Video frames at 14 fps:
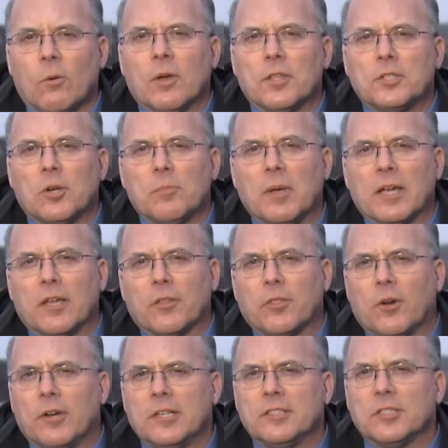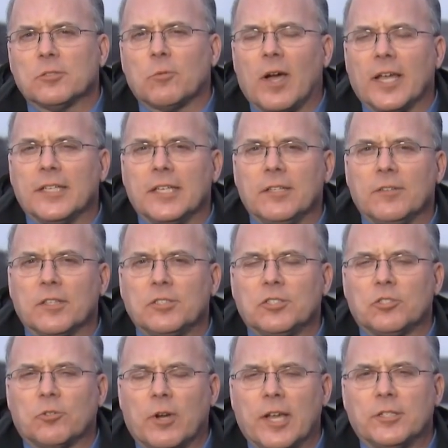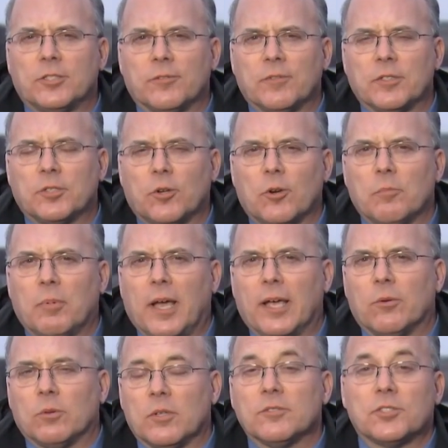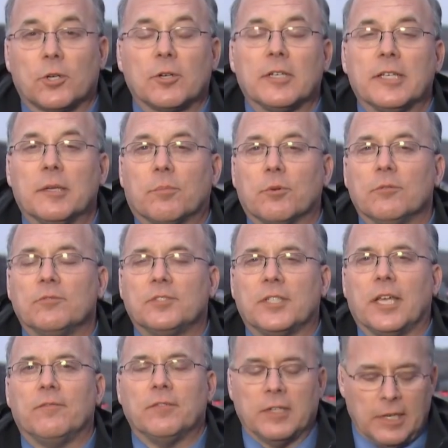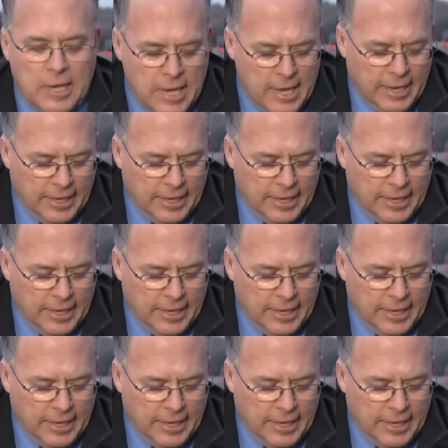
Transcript: Well, the Turnpike Authority says widening this stretch of the turnpike will certainly improve safety,